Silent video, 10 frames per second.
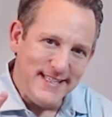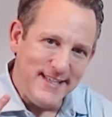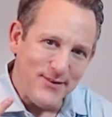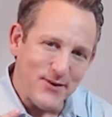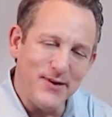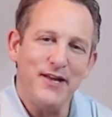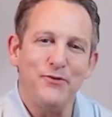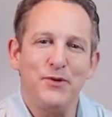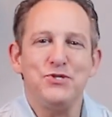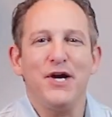leader
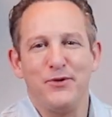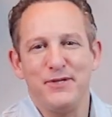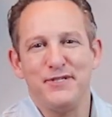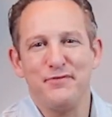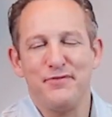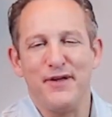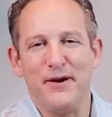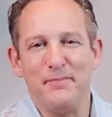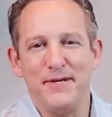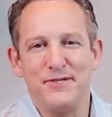in regenerative
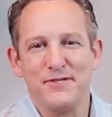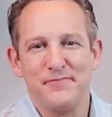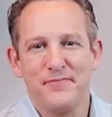therapies.